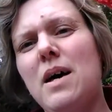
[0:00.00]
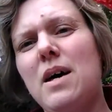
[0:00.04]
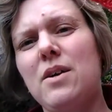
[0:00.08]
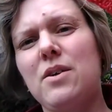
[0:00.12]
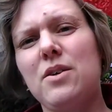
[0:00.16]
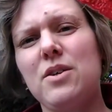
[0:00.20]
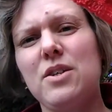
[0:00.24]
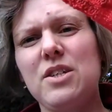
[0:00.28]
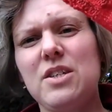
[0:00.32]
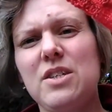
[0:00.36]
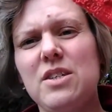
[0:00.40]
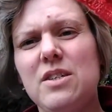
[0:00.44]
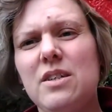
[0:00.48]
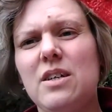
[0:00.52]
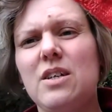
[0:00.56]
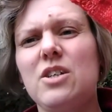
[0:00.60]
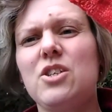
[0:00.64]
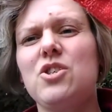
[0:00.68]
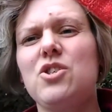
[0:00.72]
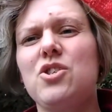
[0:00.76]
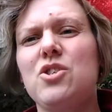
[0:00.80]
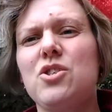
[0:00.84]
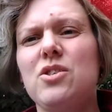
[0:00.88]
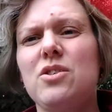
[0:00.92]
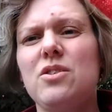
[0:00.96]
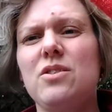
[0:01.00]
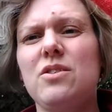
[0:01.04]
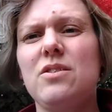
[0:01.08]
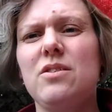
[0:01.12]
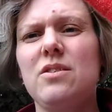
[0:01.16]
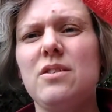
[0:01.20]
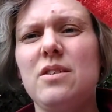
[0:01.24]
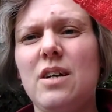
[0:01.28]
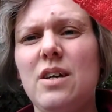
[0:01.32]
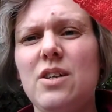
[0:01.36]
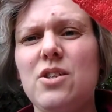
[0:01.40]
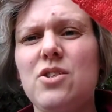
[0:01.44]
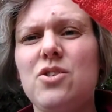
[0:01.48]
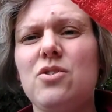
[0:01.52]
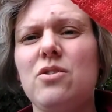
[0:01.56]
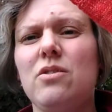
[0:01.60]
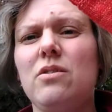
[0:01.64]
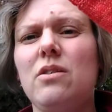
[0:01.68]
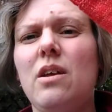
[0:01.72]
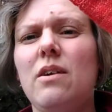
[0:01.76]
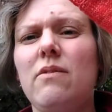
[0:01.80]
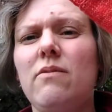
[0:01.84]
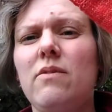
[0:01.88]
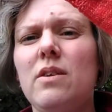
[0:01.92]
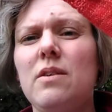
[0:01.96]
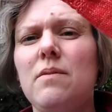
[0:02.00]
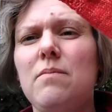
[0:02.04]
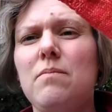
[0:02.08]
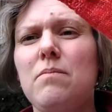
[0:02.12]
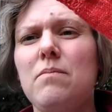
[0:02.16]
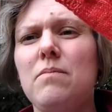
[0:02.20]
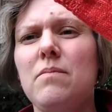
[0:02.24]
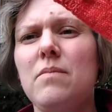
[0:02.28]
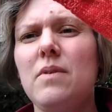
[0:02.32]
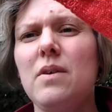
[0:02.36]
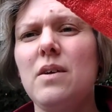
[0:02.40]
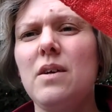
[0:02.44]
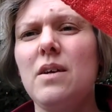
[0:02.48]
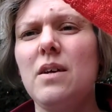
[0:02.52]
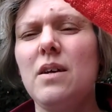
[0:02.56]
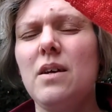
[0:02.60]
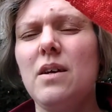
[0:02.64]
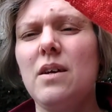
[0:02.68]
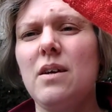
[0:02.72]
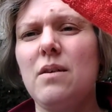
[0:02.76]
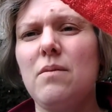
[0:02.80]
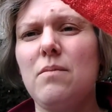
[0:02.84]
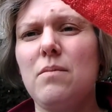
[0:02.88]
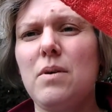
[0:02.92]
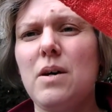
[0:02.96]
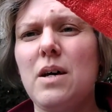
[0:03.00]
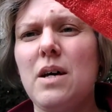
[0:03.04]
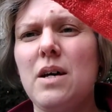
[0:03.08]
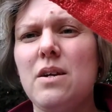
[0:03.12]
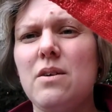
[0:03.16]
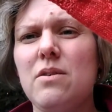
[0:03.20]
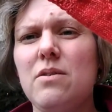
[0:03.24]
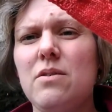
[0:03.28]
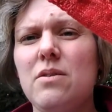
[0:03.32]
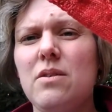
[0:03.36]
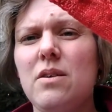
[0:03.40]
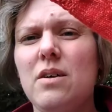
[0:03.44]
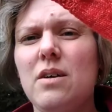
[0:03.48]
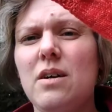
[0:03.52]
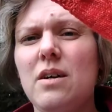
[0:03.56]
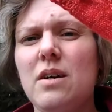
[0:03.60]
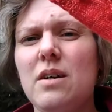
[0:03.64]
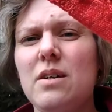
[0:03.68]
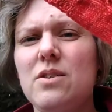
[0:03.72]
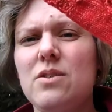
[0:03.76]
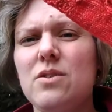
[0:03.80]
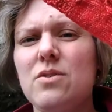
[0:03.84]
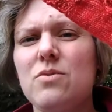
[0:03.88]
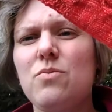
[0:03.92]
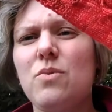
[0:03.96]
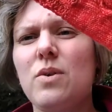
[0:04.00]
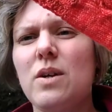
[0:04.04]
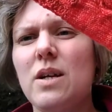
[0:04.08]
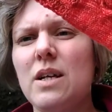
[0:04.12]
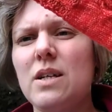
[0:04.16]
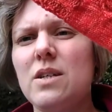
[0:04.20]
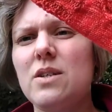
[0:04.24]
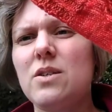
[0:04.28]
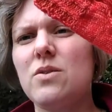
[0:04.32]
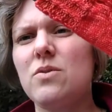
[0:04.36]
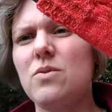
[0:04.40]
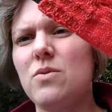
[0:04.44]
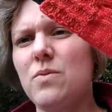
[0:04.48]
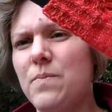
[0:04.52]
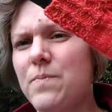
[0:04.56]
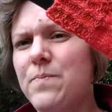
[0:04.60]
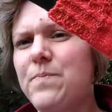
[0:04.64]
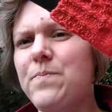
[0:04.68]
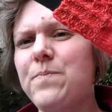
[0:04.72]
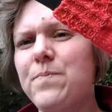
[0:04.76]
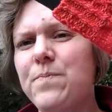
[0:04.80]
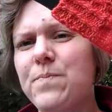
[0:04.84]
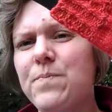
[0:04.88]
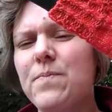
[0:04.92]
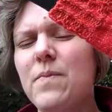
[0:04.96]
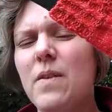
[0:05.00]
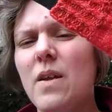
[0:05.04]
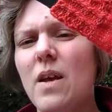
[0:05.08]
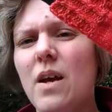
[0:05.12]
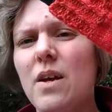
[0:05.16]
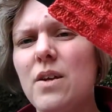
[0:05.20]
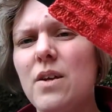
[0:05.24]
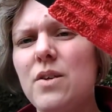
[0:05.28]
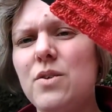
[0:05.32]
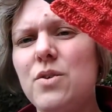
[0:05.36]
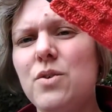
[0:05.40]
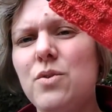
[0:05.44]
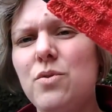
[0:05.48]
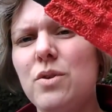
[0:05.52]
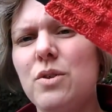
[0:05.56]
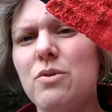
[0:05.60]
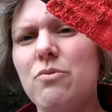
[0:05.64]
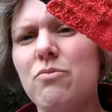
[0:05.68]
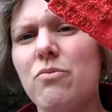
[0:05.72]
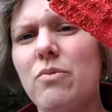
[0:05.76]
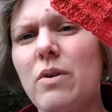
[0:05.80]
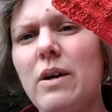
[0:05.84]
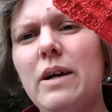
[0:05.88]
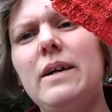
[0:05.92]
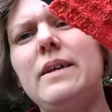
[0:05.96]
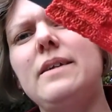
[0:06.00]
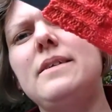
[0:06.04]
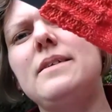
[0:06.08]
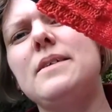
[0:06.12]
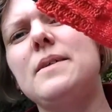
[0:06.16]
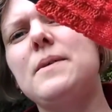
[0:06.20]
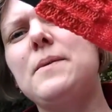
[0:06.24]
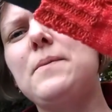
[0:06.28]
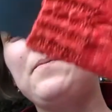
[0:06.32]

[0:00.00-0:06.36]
pattern is such such a lovely pattern, I just wanted to do it right.